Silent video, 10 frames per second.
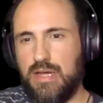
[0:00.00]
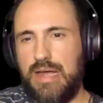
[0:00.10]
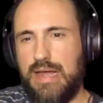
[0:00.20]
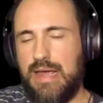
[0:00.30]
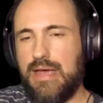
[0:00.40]

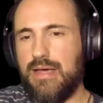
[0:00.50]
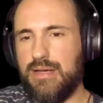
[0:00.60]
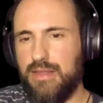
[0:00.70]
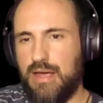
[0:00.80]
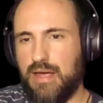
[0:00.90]
I
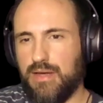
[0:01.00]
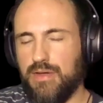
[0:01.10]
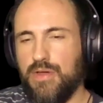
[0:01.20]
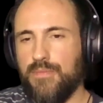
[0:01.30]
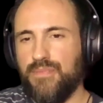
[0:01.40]
add that,
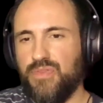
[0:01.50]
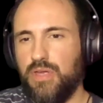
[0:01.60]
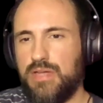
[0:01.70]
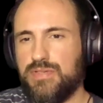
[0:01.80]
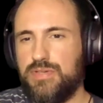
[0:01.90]

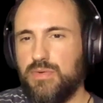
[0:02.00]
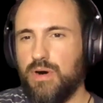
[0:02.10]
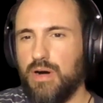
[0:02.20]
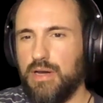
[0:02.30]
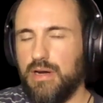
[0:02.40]
yes, you
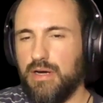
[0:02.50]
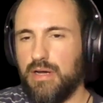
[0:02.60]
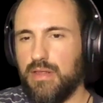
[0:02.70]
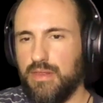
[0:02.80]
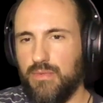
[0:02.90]
are
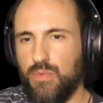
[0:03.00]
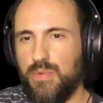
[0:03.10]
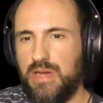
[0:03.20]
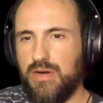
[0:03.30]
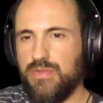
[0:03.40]
hearing that when
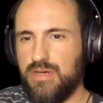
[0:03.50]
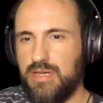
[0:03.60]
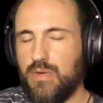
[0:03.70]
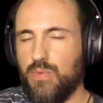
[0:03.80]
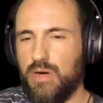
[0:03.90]
we hear the
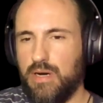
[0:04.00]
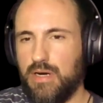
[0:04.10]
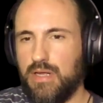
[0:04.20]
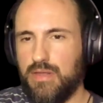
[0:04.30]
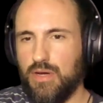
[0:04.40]
D, we're
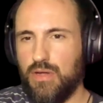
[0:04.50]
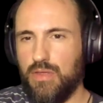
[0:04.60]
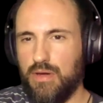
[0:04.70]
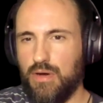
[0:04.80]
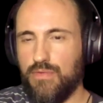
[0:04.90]
hearing
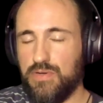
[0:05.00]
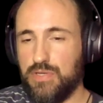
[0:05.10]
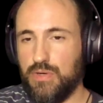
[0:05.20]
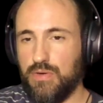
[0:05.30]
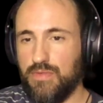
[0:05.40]
the
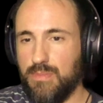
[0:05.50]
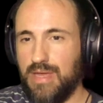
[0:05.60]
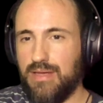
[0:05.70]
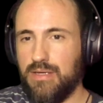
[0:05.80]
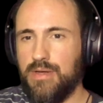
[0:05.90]
overtone of the
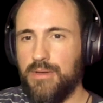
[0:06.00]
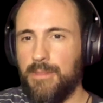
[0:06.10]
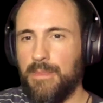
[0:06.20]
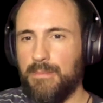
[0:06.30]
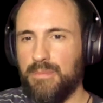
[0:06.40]
men,
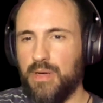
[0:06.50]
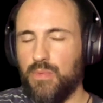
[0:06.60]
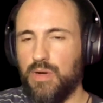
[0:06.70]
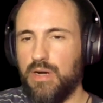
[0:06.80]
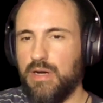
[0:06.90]
but
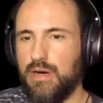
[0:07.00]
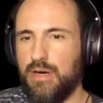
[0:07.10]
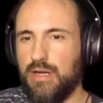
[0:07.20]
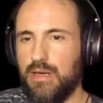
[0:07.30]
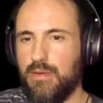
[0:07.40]
we're
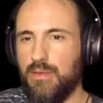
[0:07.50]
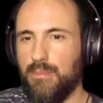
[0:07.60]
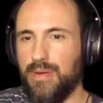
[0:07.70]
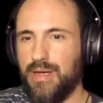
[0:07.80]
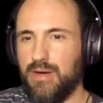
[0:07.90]
hearing it
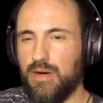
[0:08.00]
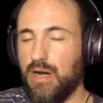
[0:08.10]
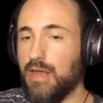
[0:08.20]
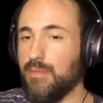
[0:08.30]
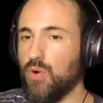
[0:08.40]
better
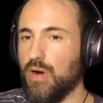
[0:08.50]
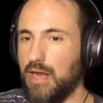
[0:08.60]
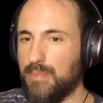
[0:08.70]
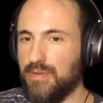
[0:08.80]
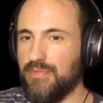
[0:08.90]
and more
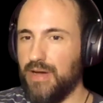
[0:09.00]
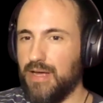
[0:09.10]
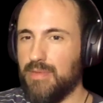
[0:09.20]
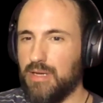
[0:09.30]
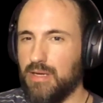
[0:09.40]

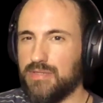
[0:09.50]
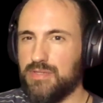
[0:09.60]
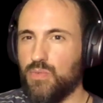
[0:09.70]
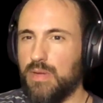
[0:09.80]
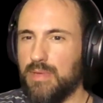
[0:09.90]
amplified because
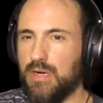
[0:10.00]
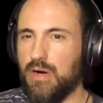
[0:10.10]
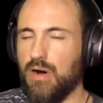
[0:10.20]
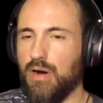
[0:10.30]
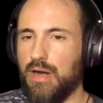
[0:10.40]
the women
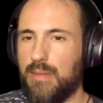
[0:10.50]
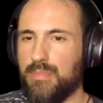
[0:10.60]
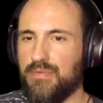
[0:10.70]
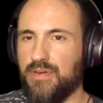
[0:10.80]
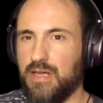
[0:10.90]
are
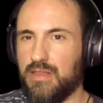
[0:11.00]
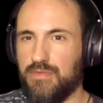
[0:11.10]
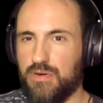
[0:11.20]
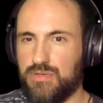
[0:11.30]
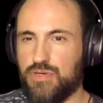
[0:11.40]
amplifying the
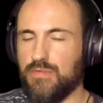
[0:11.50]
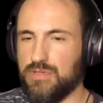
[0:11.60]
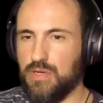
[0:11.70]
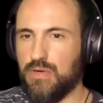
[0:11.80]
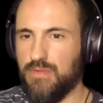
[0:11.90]
first
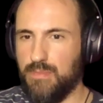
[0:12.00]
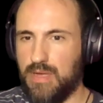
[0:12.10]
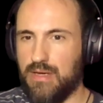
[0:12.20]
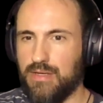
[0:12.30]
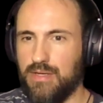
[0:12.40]
overtone of the men.